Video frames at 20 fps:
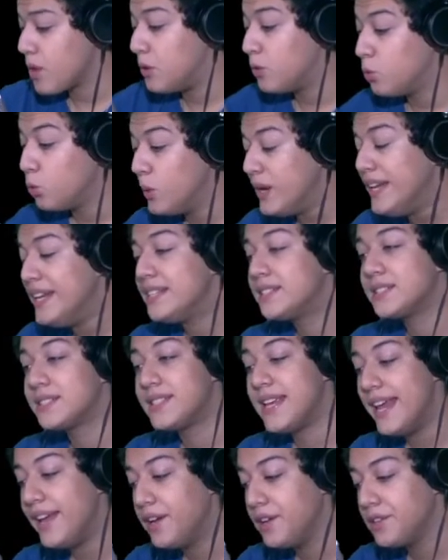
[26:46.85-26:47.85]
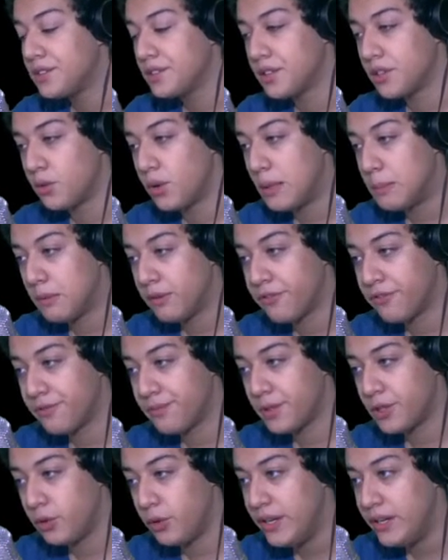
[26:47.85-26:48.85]
we need to take her to the realm
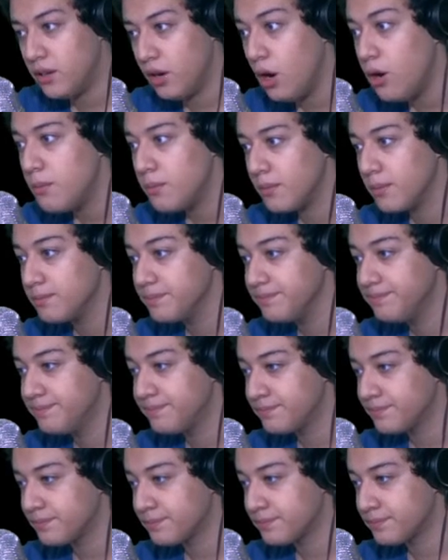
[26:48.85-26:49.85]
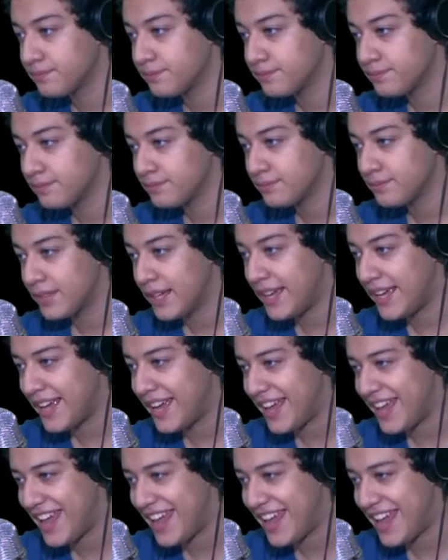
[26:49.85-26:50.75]
of green... Oh! You're